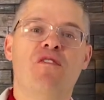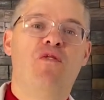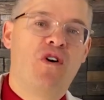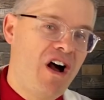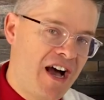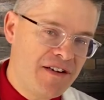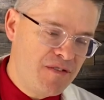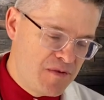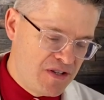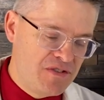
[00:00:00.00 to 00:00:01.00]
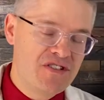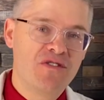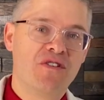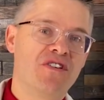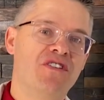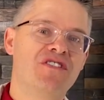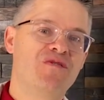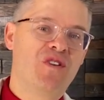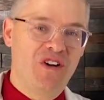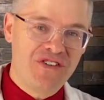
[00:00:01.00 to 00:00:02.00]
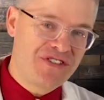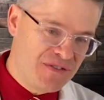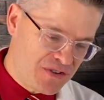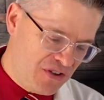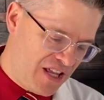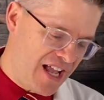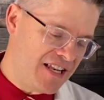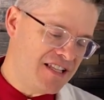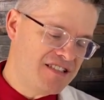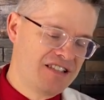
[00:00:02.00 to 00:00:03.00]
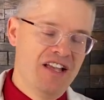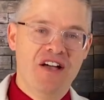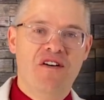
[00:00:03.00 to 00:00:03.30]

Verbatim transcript: for autoimmune disorders, for ulcerative colitis,